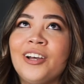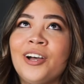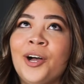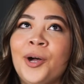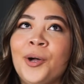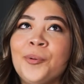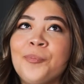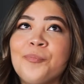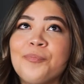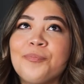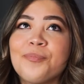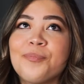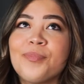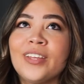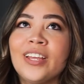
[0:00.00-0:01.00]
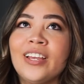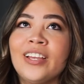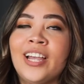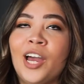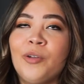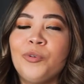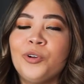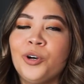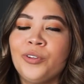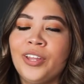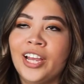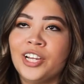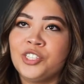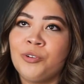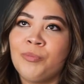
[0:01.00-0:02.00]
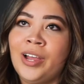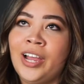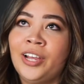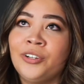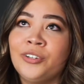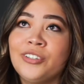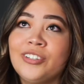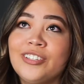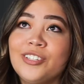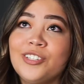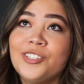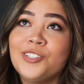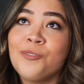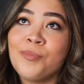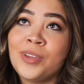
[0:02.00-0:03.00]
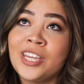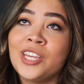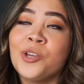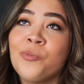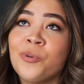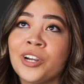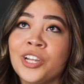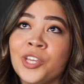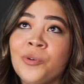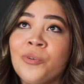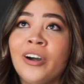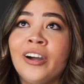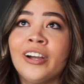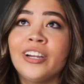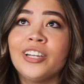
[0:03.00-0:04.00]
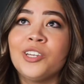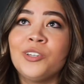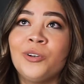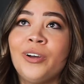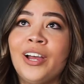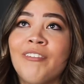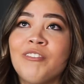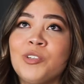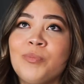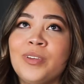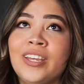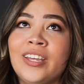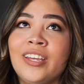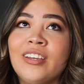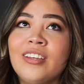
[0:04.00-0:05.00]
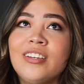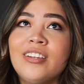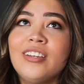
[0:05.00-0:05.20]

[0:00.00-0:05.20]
God will go the extra mile to meet you where you are. You don't have to be